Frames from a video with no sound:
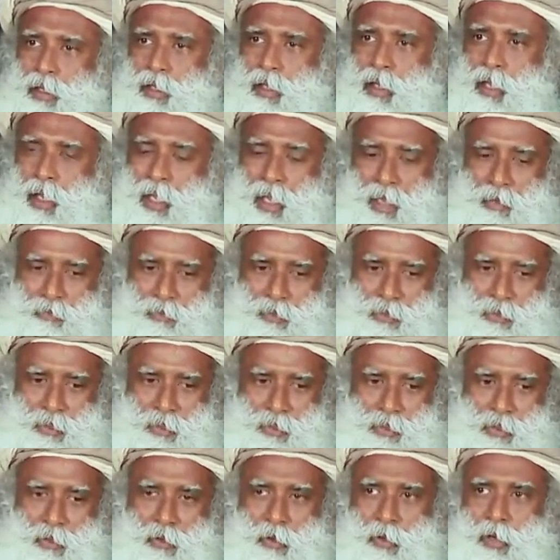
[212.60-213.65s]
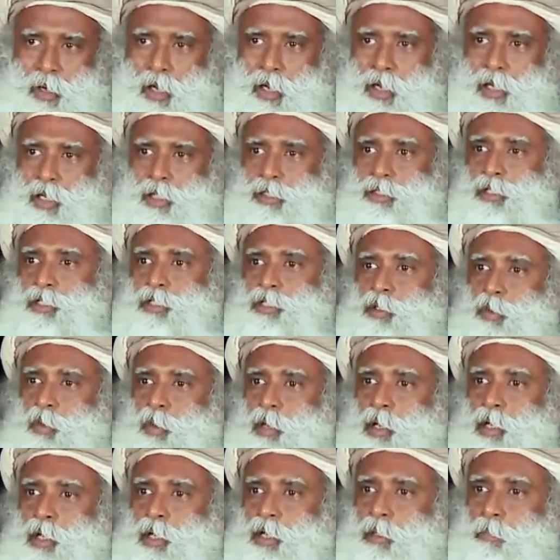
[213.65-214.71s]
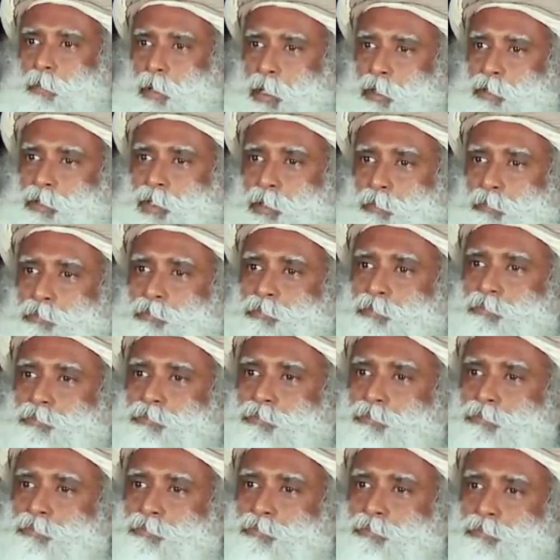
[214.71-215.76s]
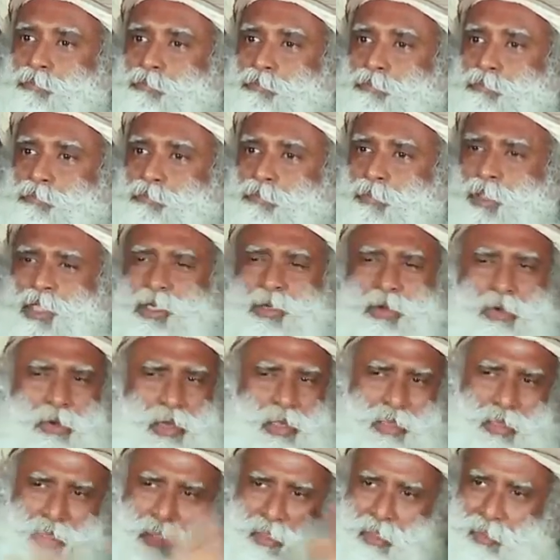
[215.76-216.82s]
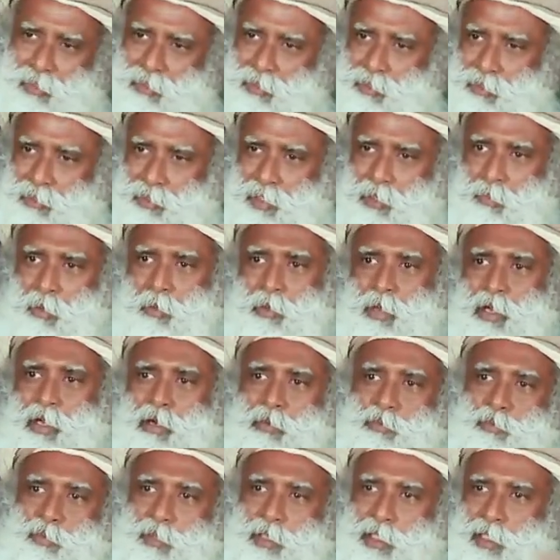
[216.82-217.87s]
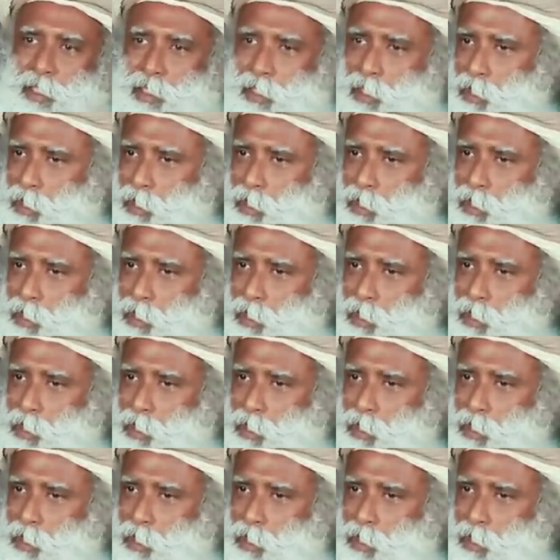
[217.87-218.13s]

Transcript: have a certain aura and a certain quality about them. They know nothing else, they may be completely